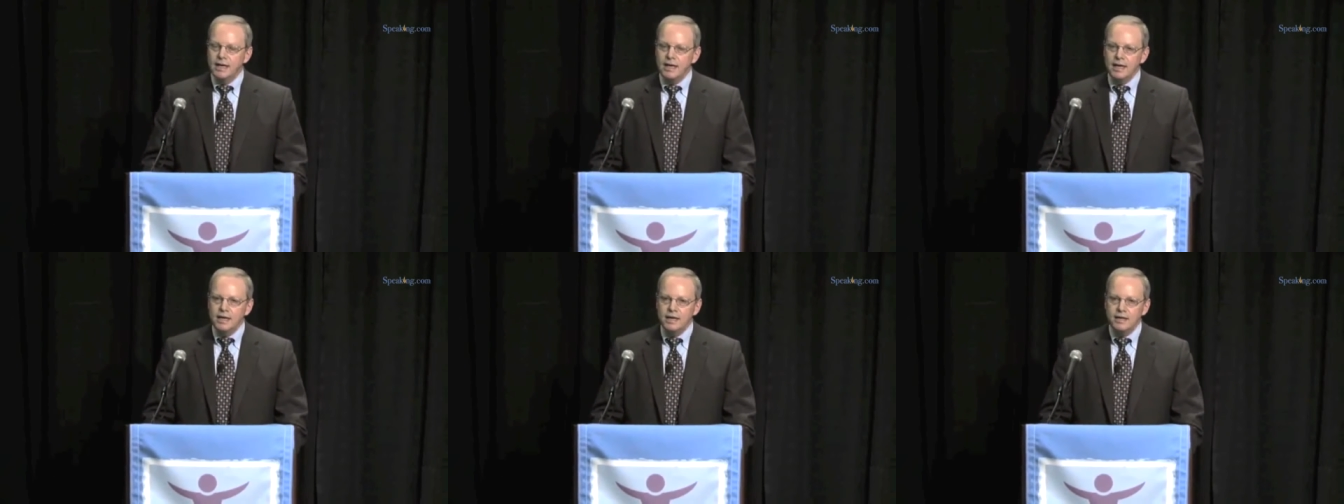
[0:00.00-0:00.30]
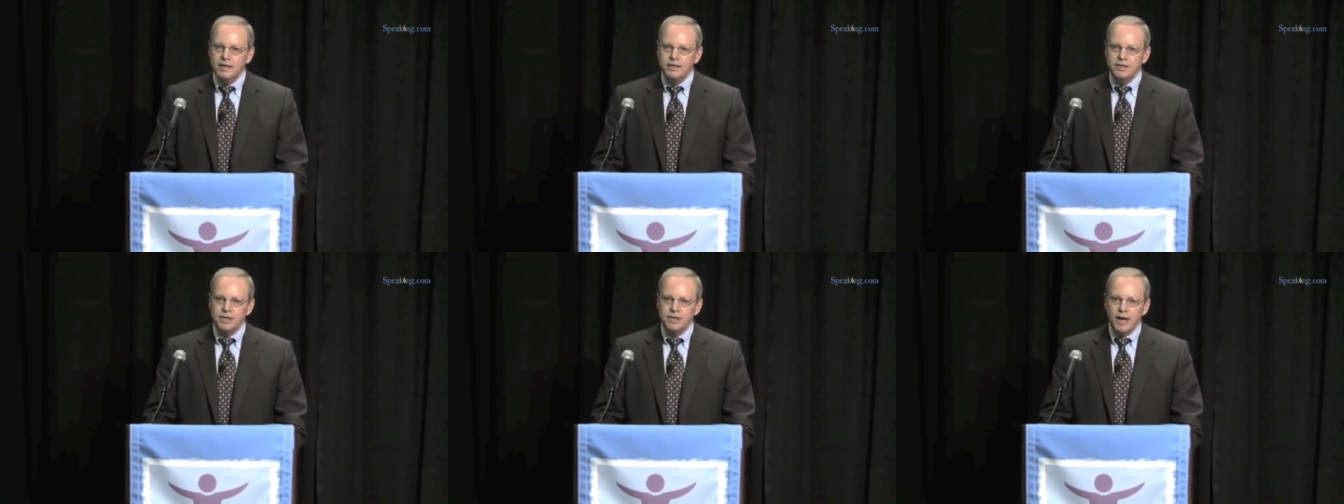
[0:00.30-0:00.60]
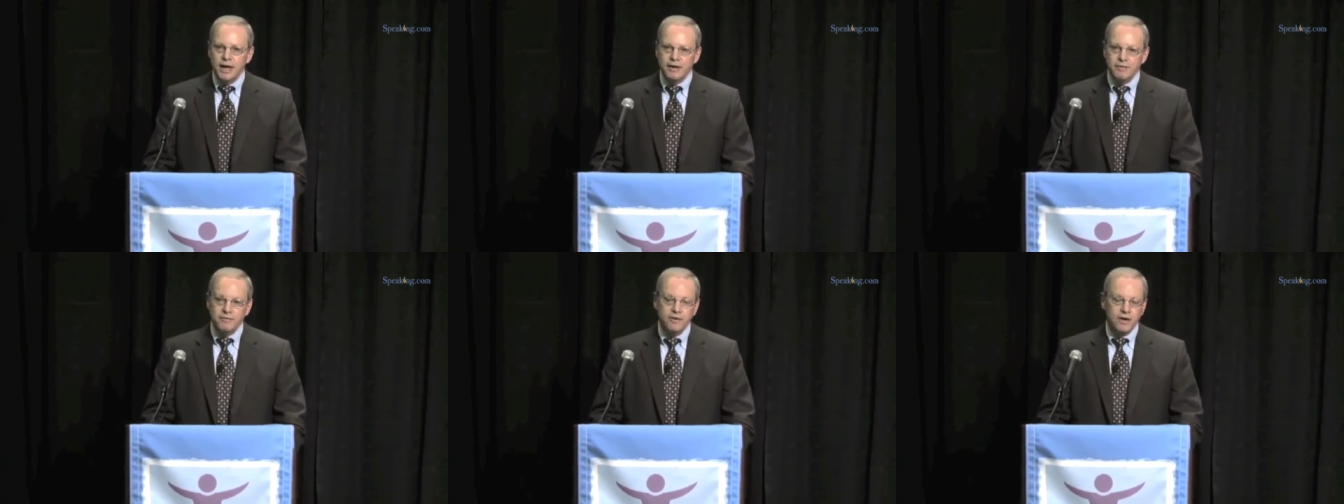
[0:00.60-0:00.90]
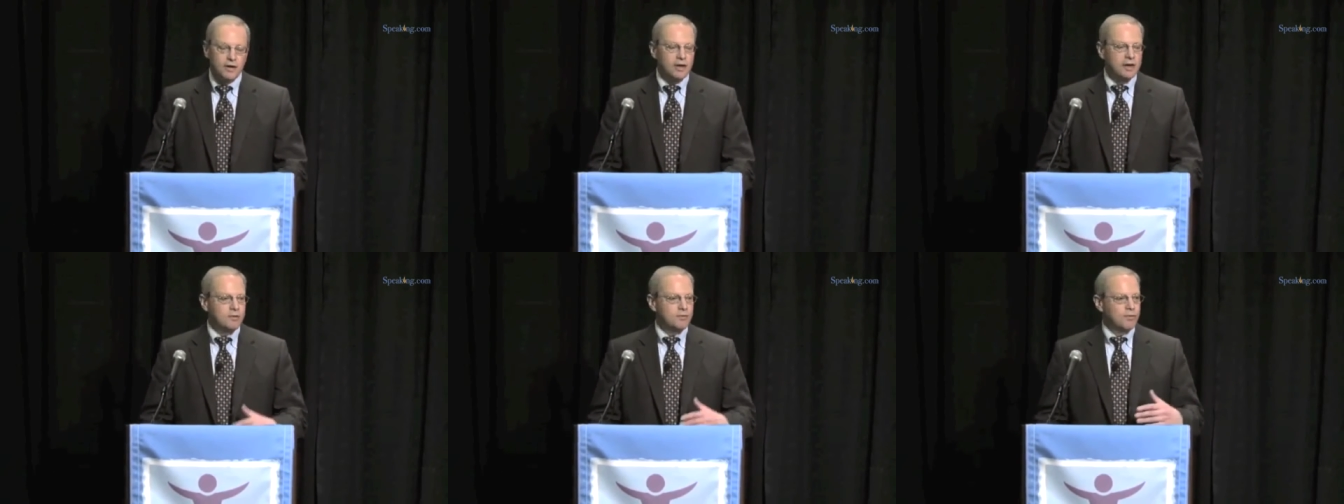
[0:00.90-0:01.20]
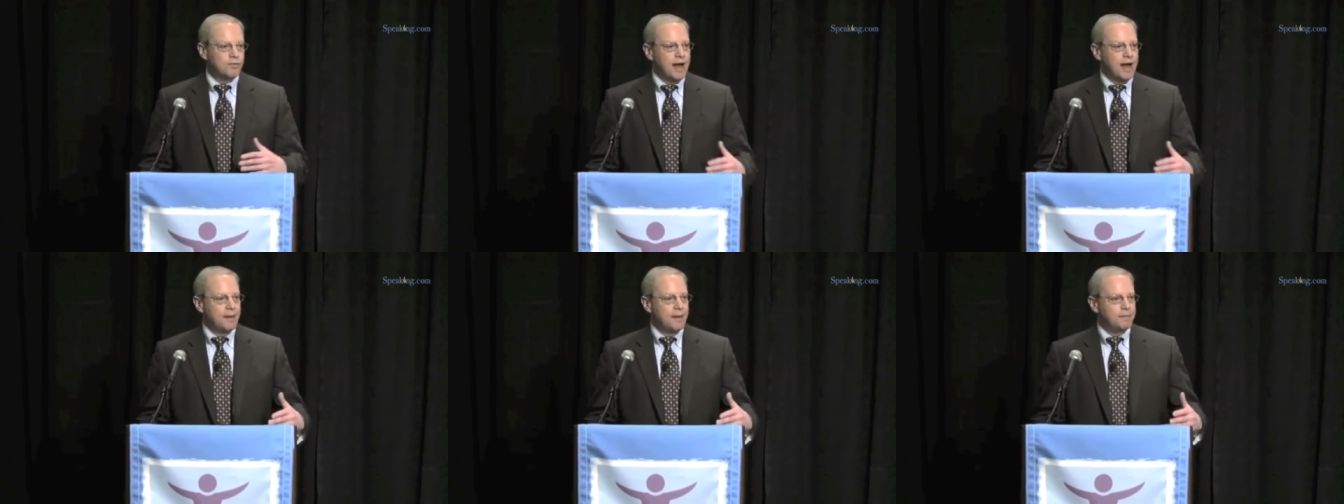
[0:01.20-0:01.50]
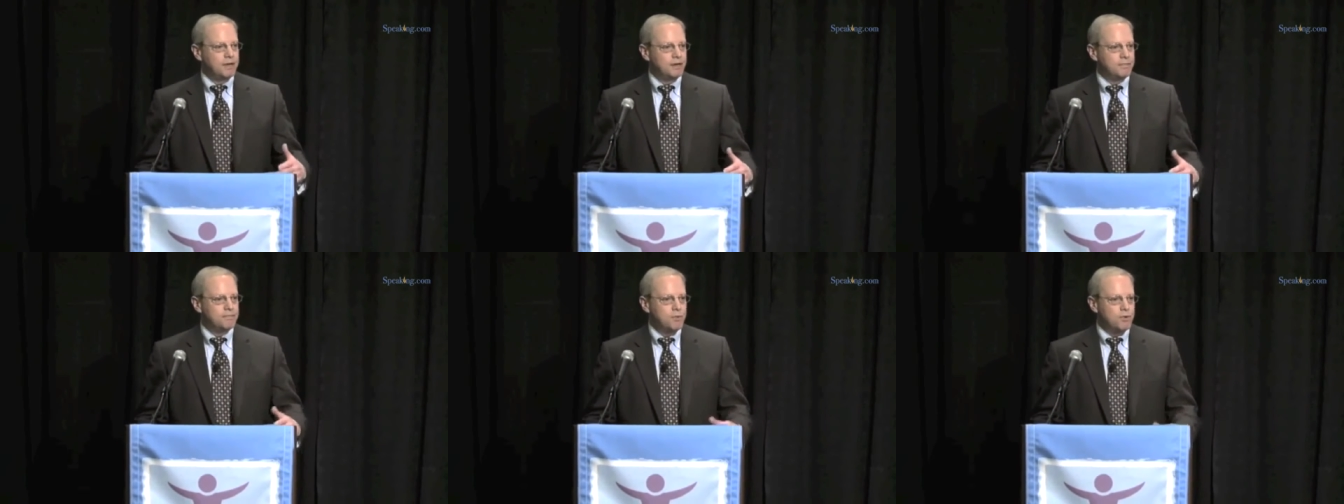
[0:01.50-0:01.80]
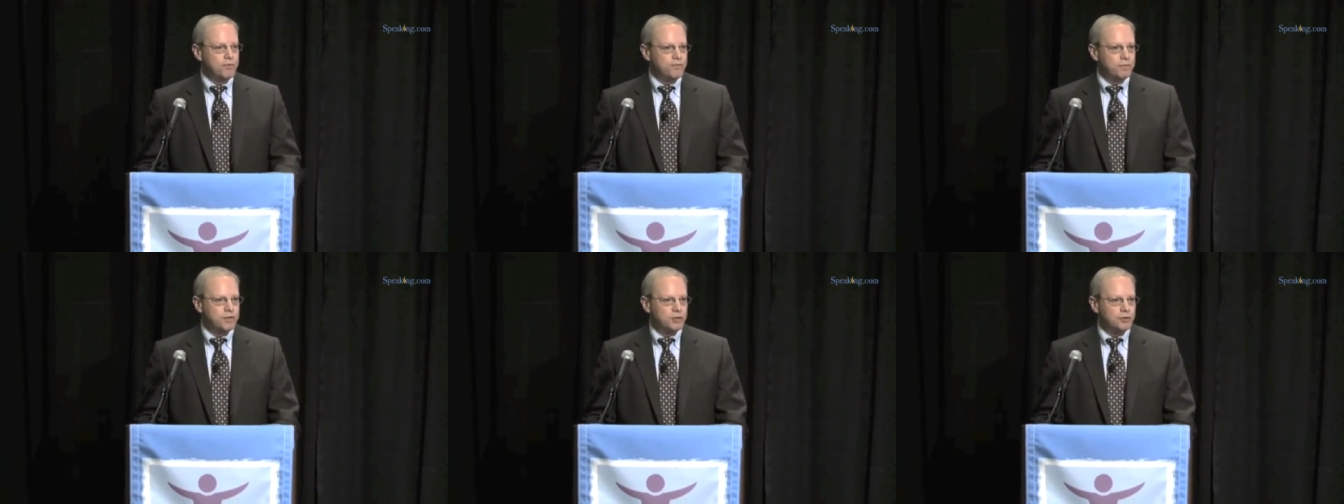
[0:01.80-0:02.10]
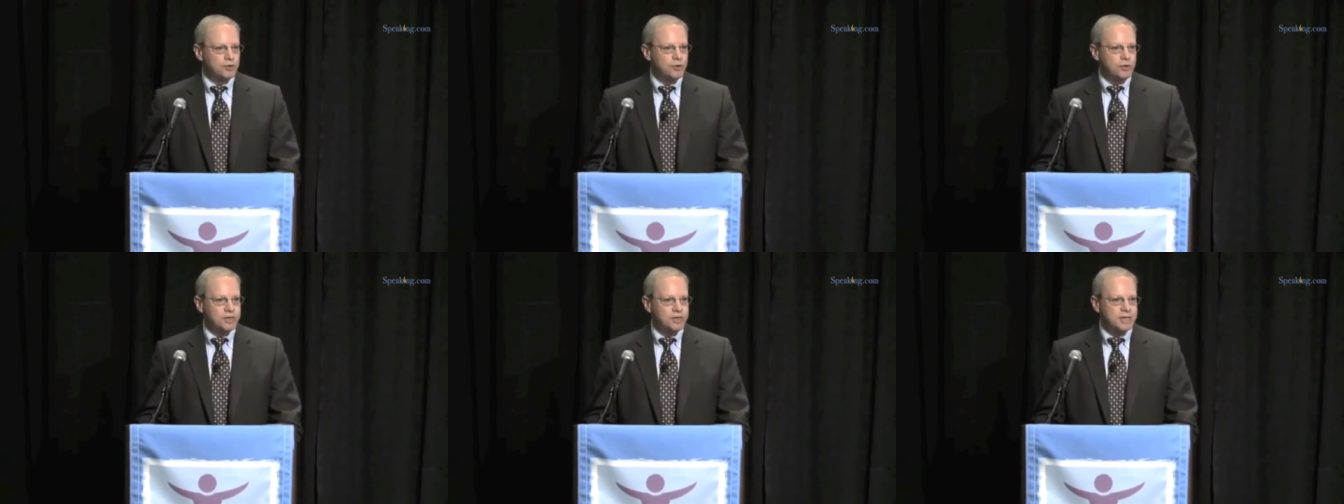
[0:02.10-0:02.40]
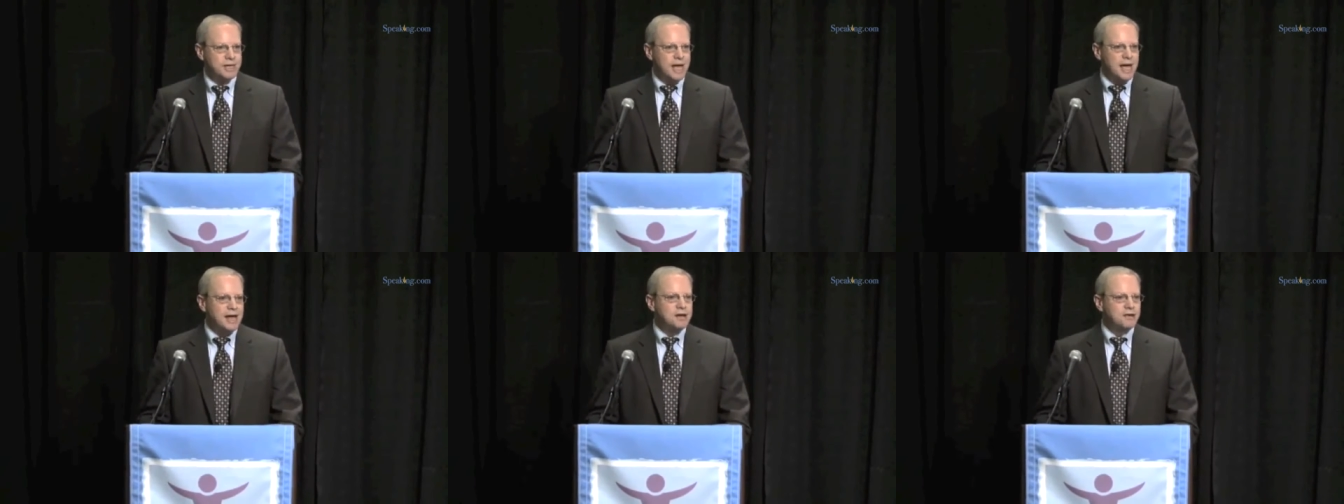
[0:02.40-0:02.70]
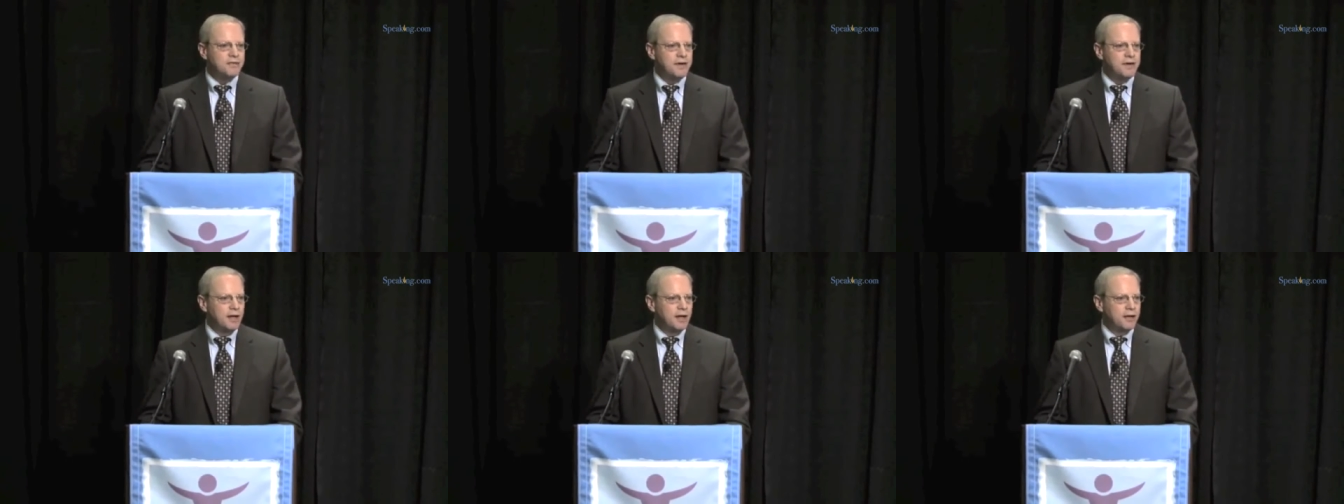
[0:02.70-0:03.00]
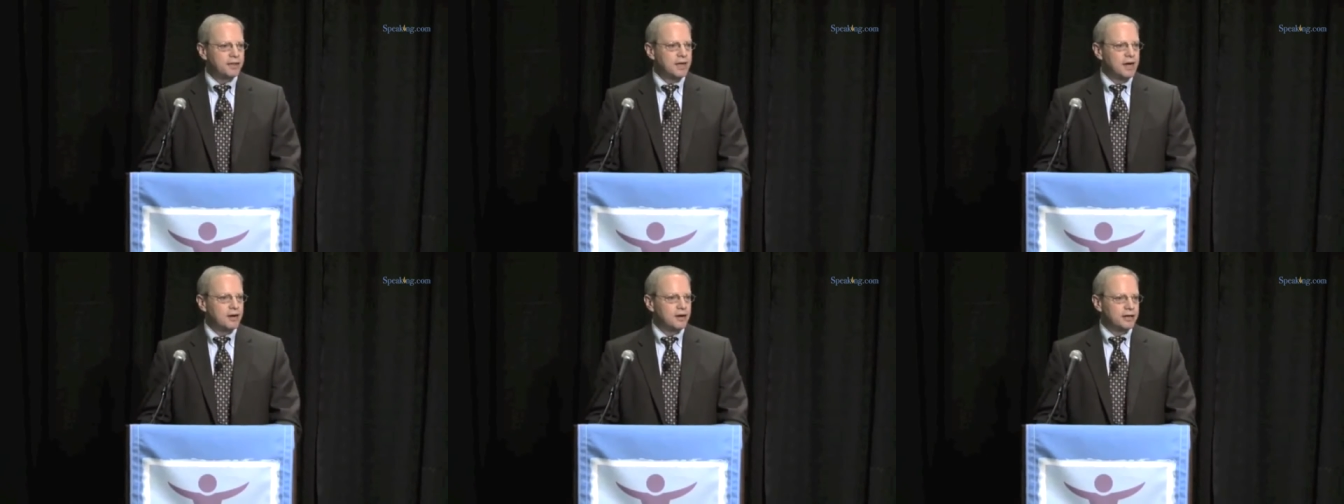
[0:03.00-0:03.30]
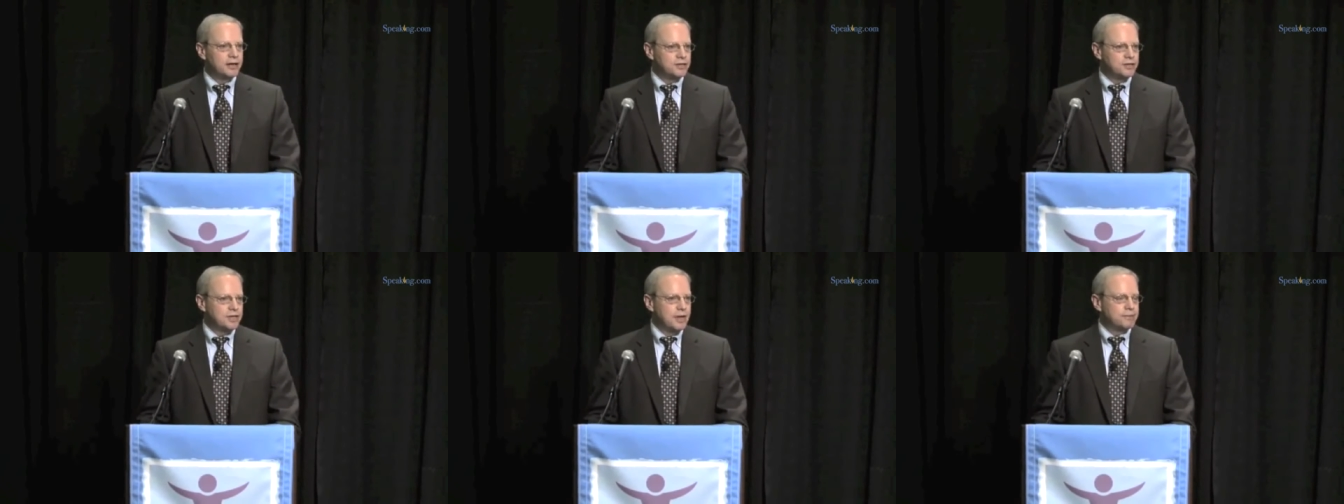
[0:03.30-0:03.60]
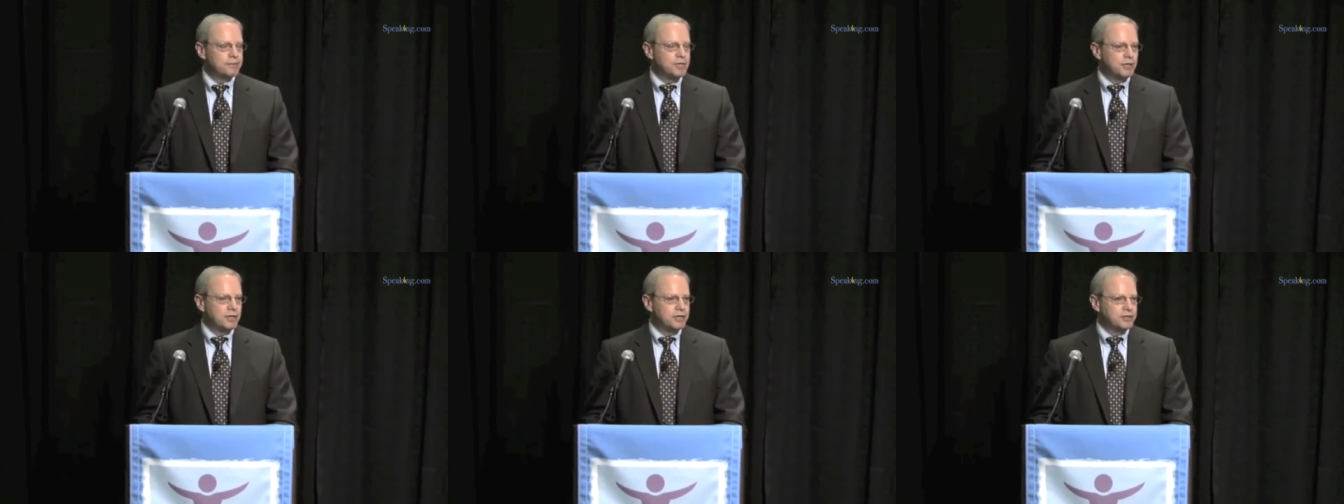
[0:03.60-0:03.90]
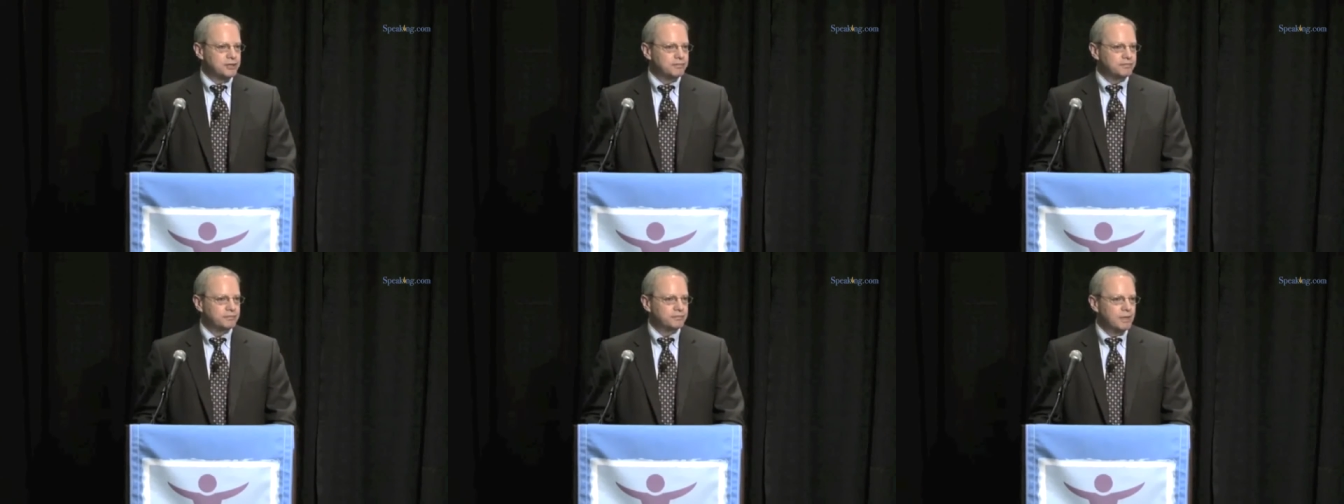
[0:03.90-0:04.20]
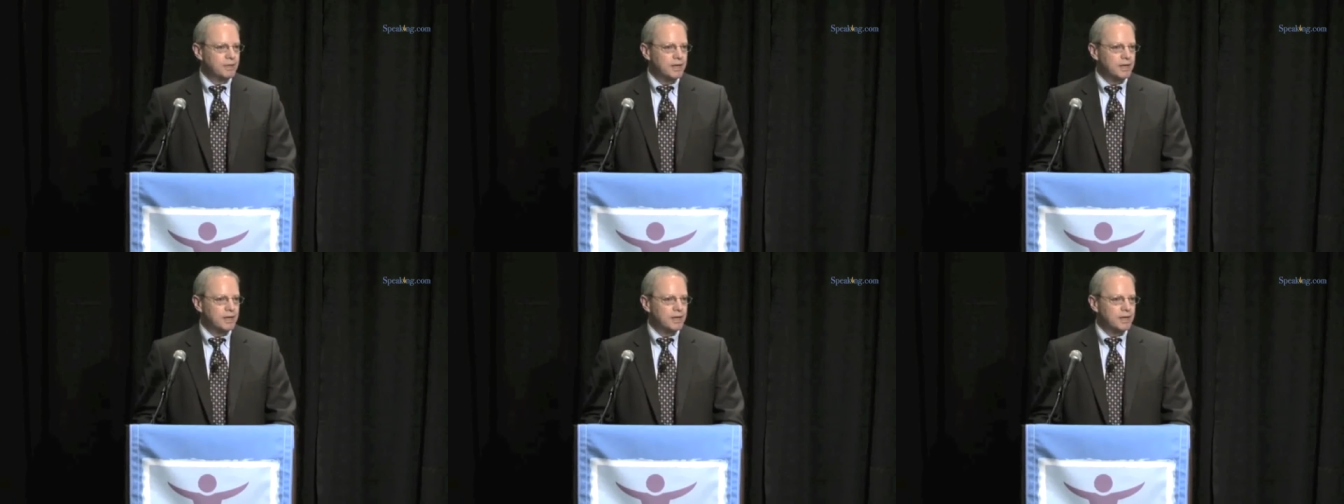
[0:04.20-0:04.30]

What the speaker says: is a very rapid movement toward the end of healthcare exceptionalism,